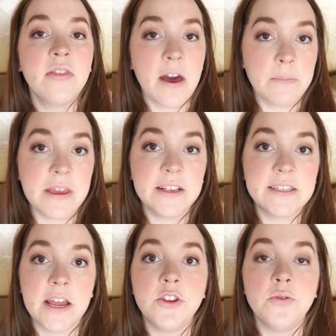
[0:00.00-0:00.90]
That being
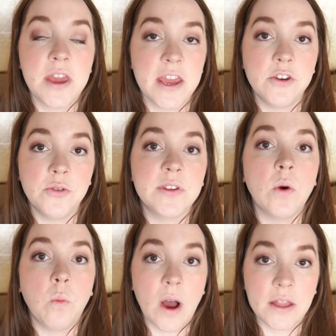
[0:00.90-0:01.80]
said, you can use
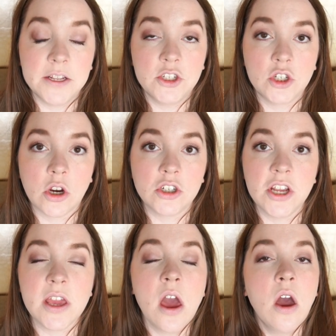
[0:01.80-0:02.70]
it while it is
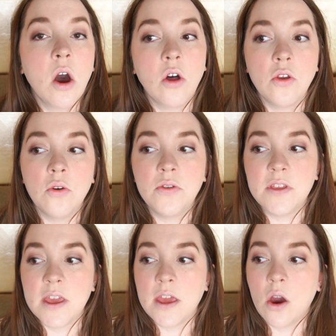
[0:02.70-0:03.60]
charging, although
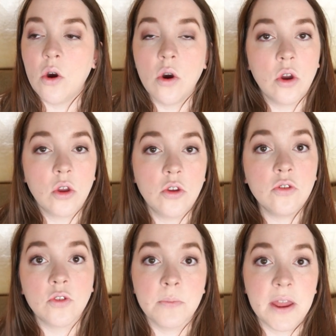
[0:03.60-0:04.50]
the
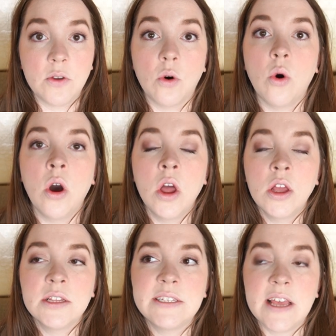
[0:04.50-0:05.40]
user manual
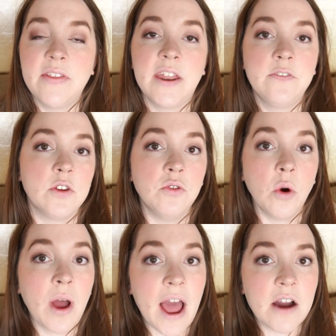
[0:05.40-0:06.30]
said that if you
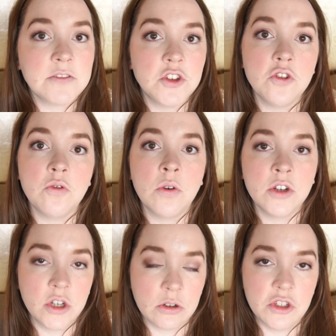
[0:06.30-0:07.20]
don't have to,
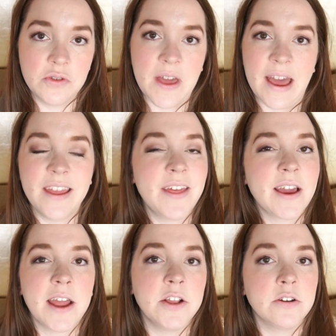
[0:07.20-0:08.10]
don't do that. And
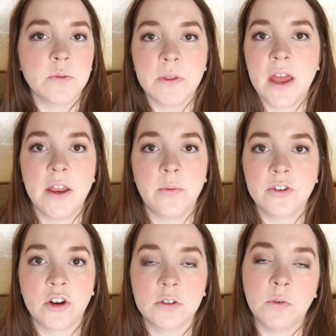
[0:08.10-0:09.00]
that kind of goes with any
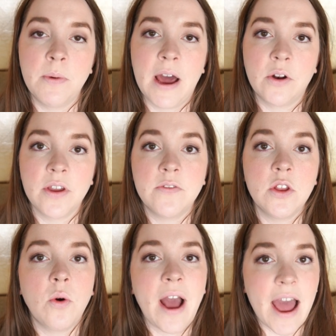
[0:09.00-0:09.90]
rechargeable battery. If
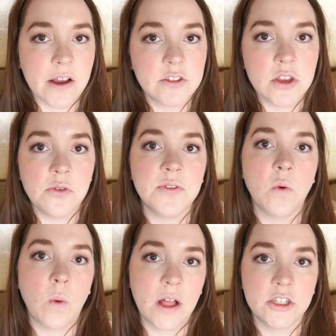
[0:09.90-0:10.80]
you don't have to use
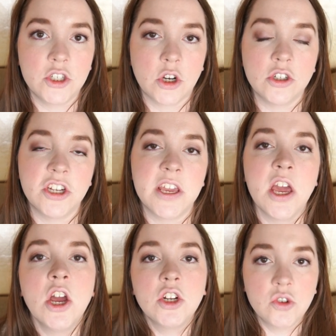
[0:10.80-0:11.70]
it while it's charging,
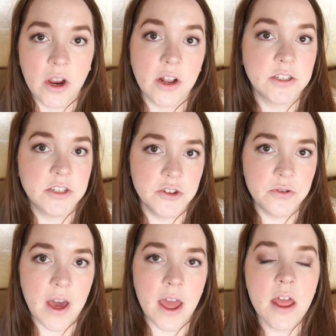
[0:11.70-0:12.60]
try not to do
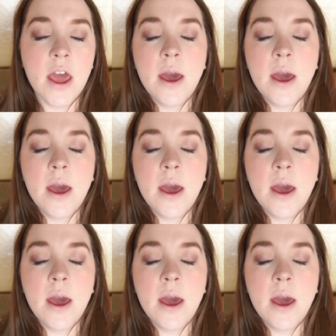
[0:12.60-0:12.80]
that.